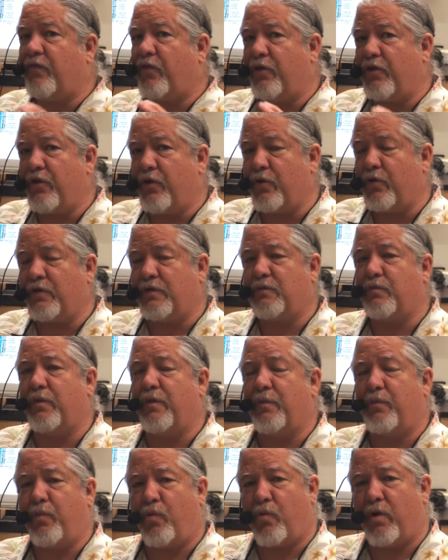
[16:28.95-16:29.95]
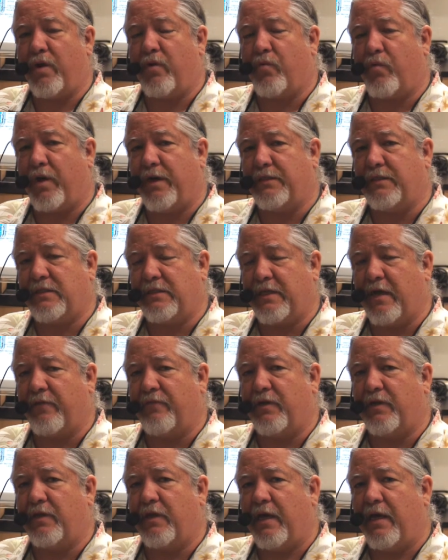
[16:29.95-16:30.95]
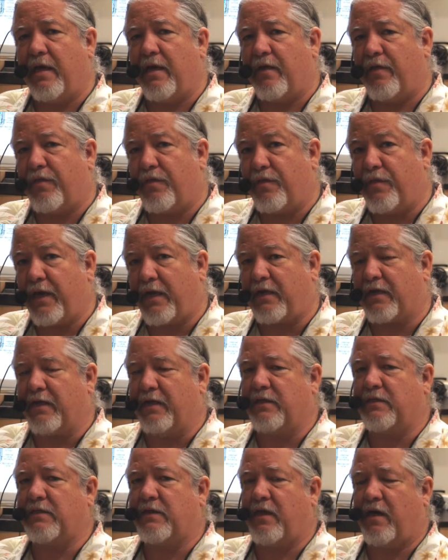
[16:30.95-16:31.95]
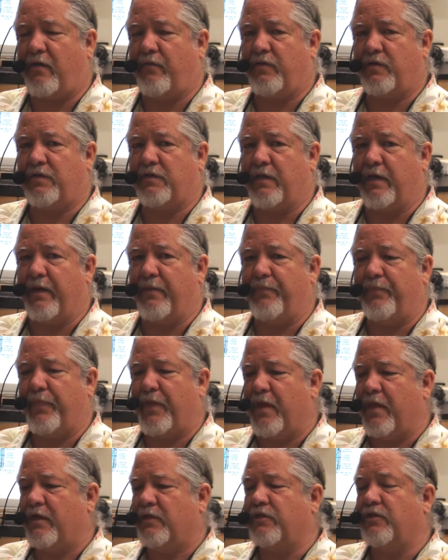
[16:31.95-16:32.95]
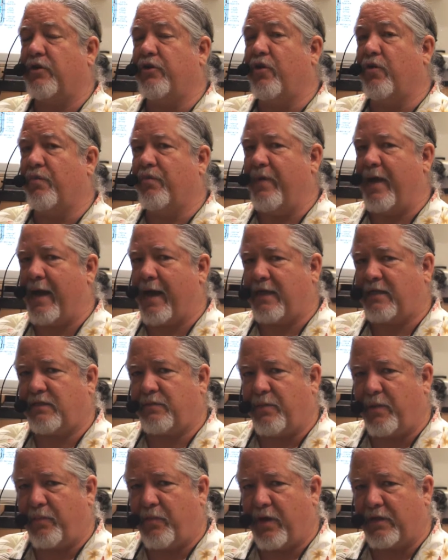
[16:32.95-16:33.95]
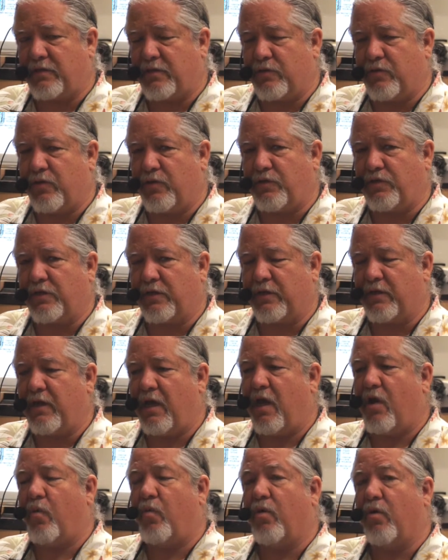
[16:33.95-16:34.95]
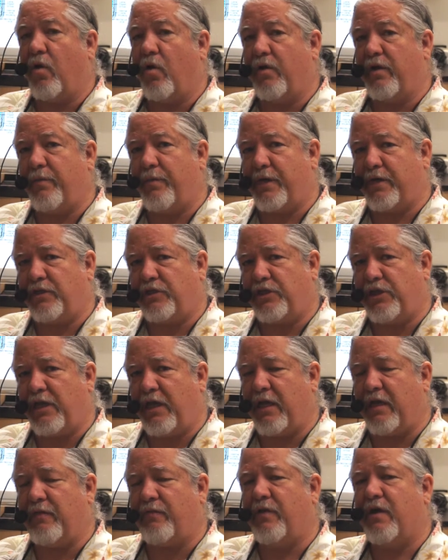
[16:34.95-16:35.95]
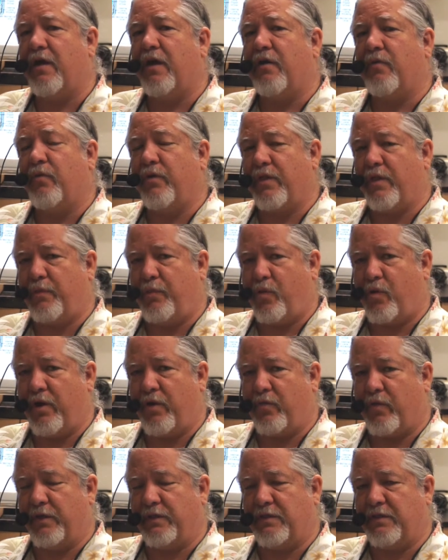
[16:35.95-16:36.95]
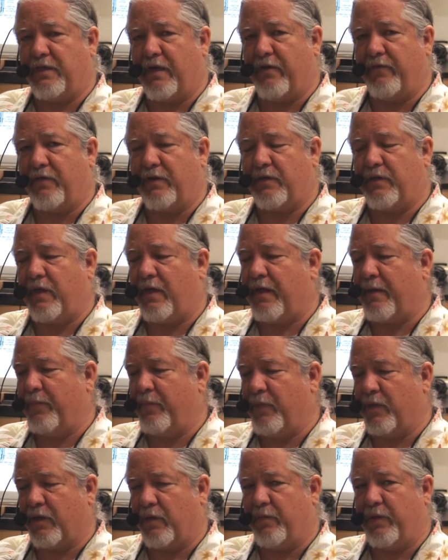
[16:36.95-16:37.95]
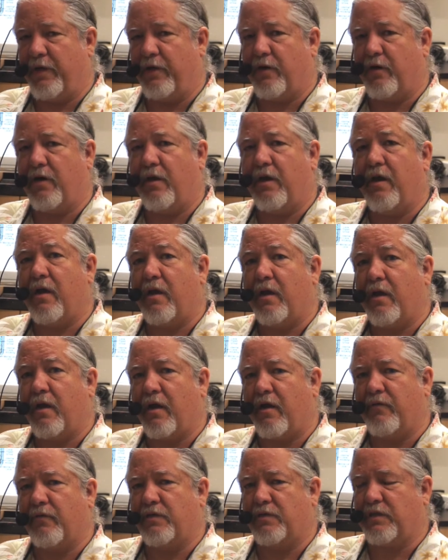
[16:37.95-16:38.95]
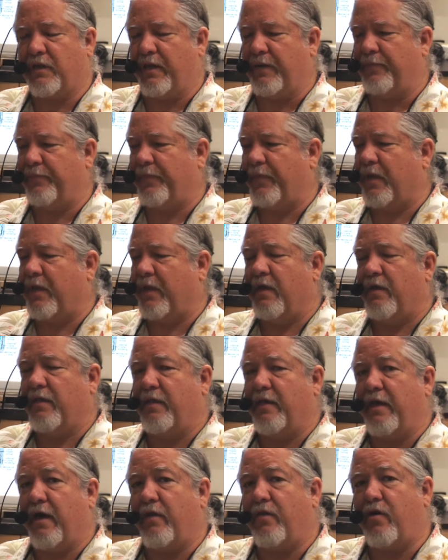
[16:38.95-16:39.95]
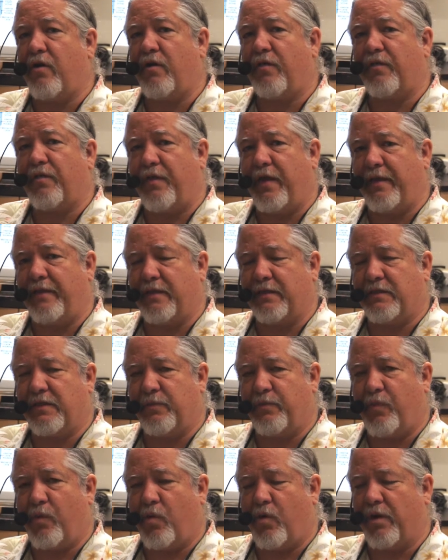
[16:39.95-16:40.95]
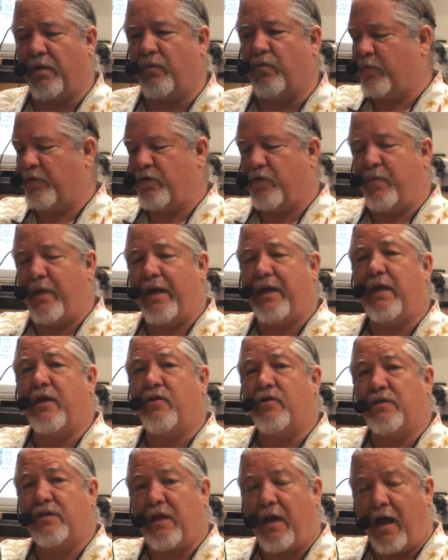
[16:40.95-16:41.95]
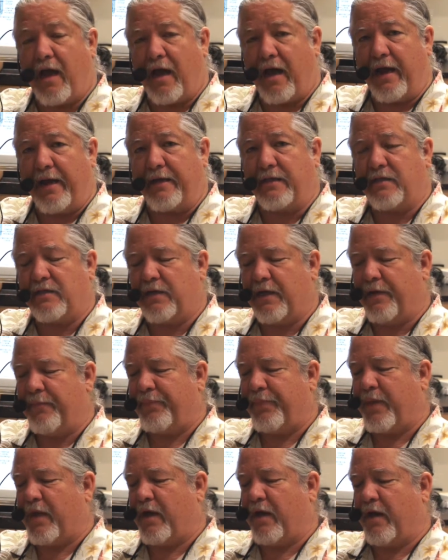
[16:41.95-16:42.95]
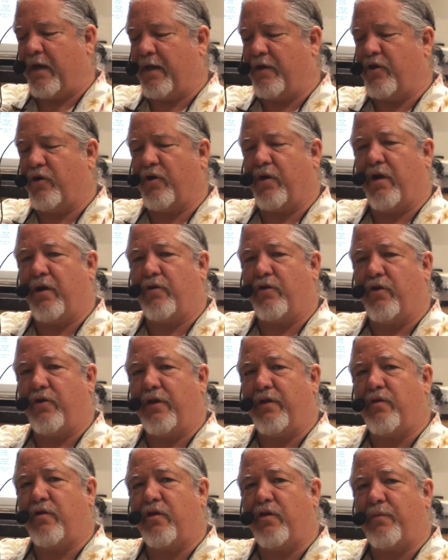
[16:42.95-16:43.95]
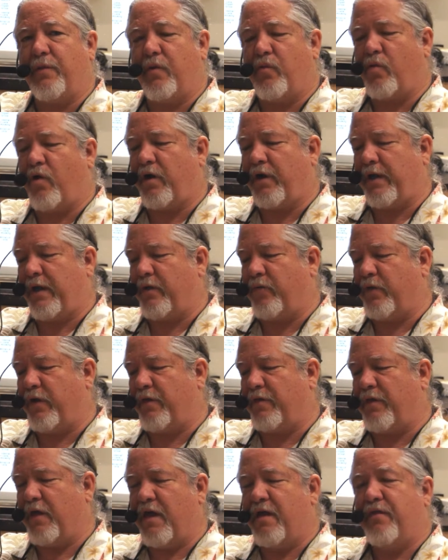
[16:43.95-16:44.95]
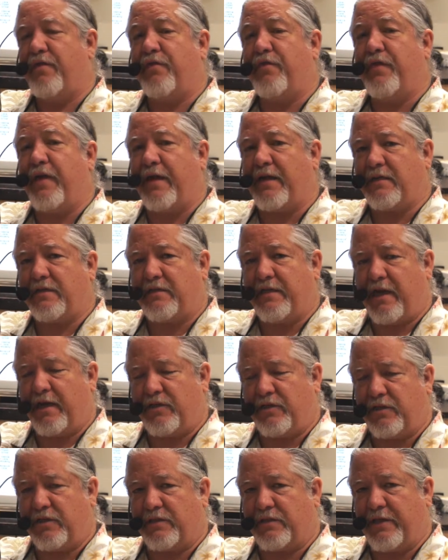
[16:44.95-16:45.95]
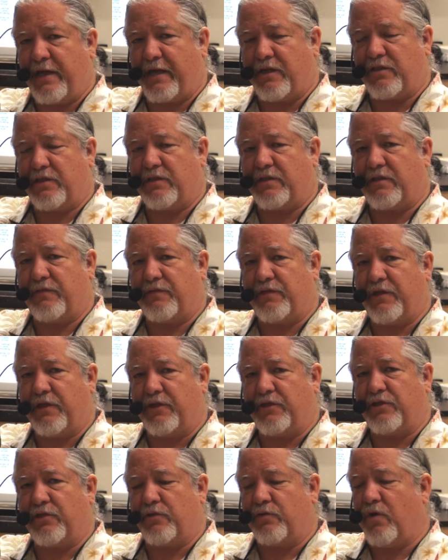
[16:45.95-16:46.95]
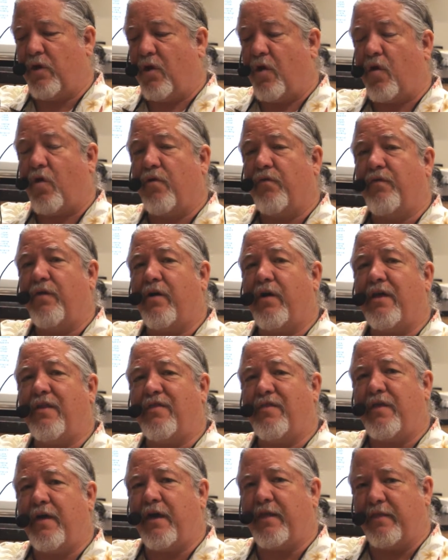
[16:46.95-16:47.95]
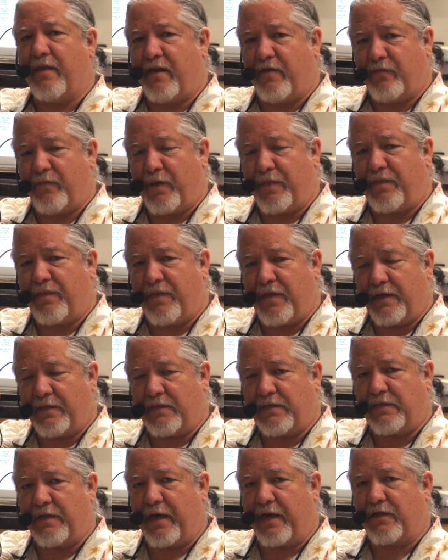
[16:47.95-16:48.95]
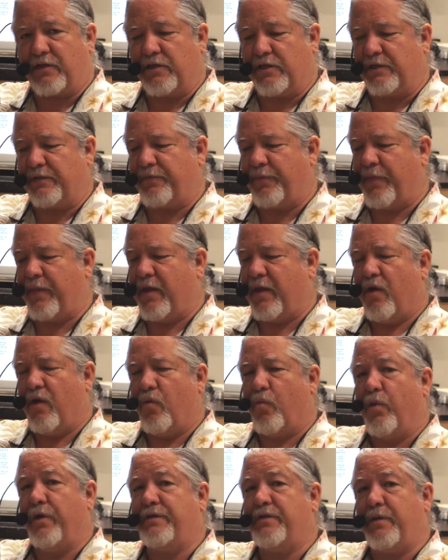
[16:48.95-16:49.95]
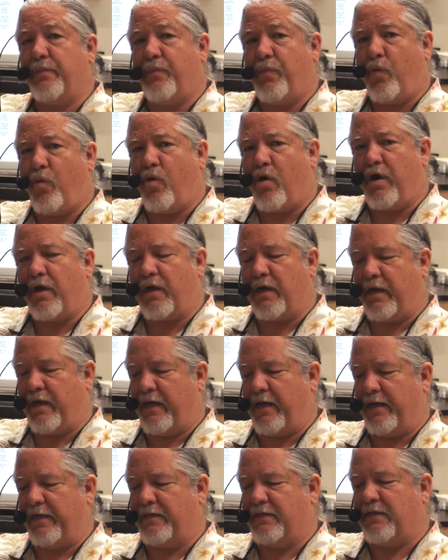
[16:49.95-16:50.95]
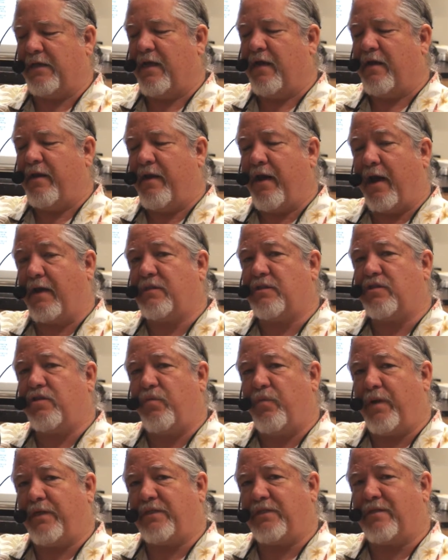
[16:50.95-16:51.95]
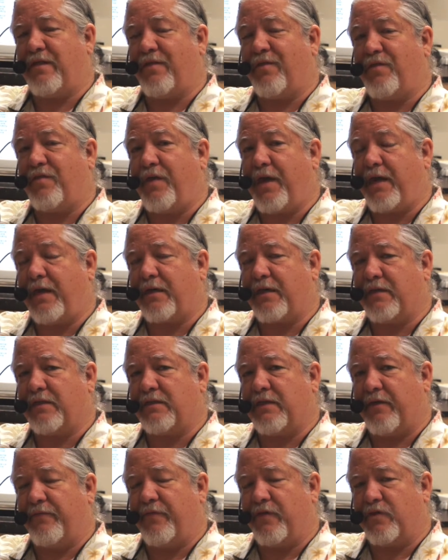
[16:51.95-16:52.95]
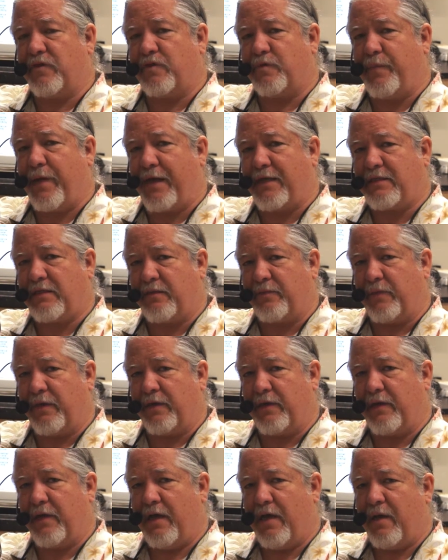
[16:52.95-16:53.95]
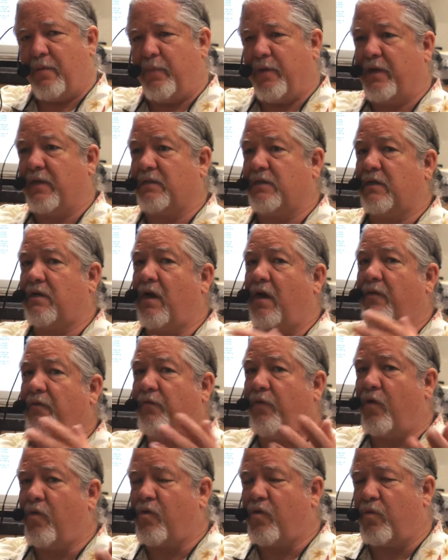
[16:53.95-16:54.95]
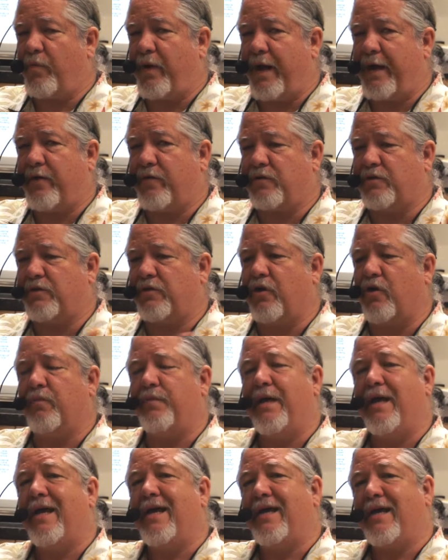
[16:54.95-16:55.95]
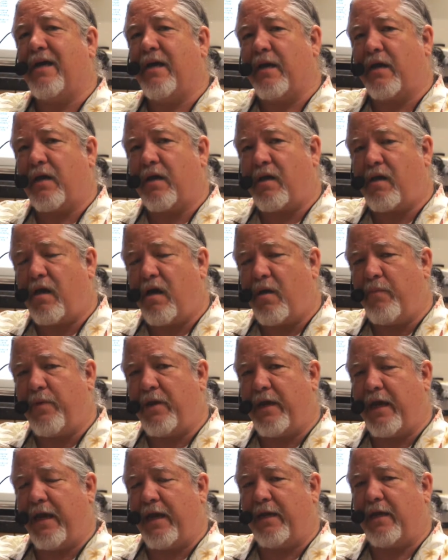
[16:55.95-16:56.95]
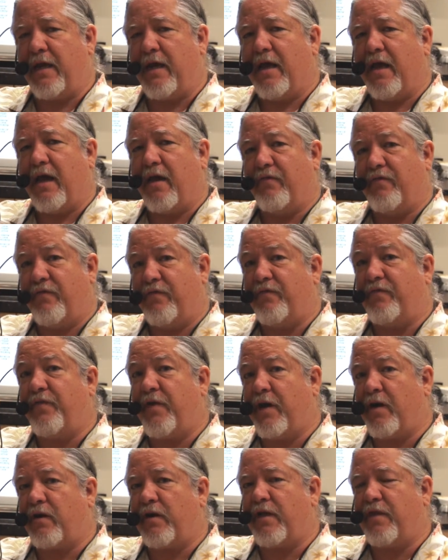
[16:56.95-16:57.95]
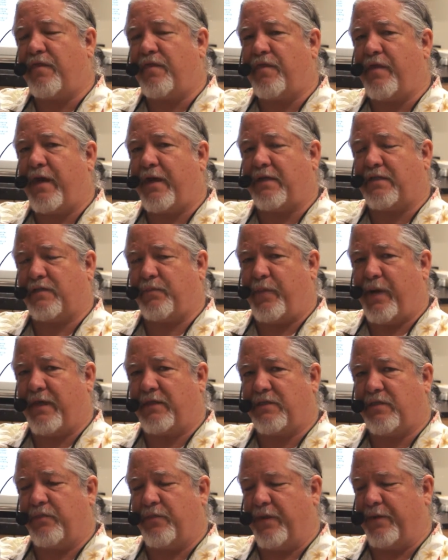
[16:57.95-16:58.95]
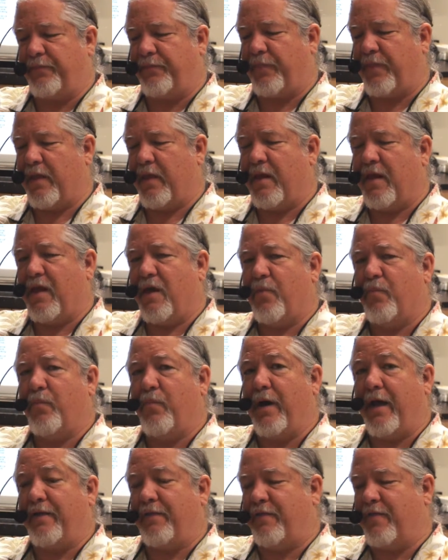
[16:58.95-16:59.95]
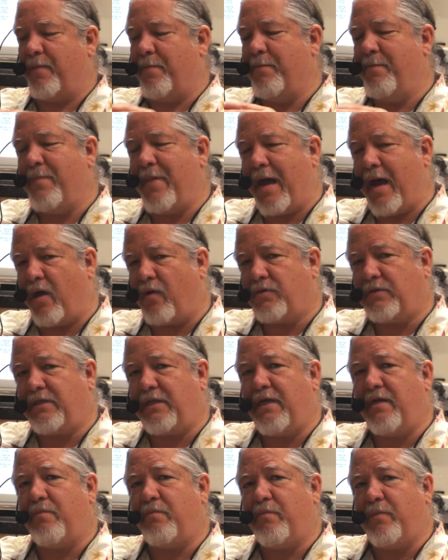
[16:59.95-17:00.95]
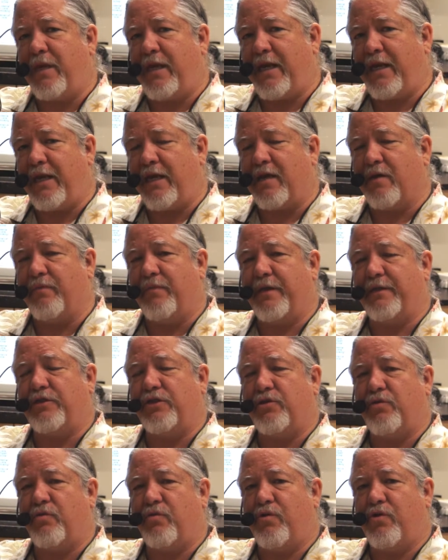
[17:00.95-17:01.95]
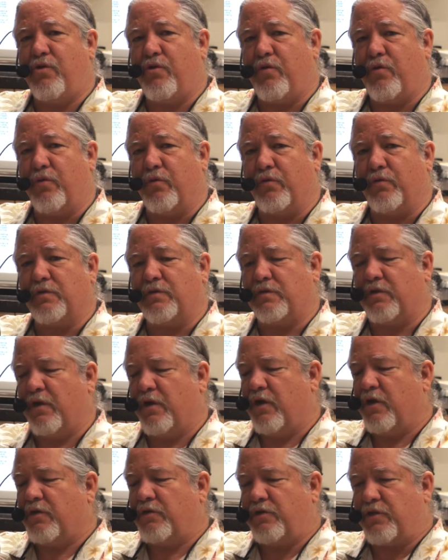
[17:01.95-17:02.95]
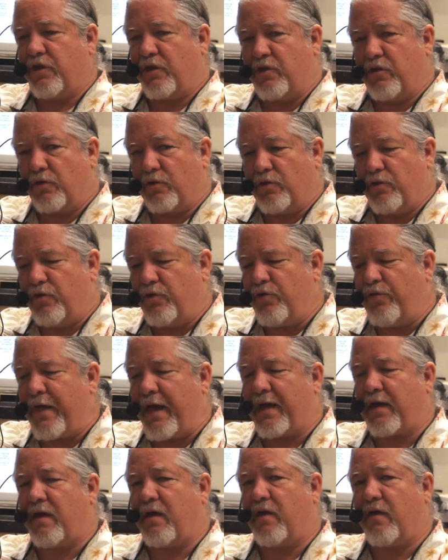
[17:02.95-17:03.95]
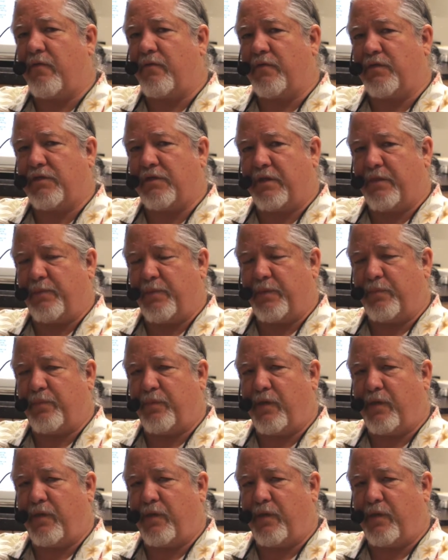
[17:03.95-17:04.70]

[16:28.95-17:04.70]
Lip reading: for use with a 0.17 thickness cover slip. So your maximum resolution will only be achieved with a 0.17 millimeter cover slip. The other thing that's important when you're making your slides, you're either going to be working with thick sections of tissue or very thin that have been thin sectioned. What's important is not so much the thickness of your specimen, because a confocal microscope can accommodate a fairly thick specimen, but the mounting medium that you use to glue that cover slip in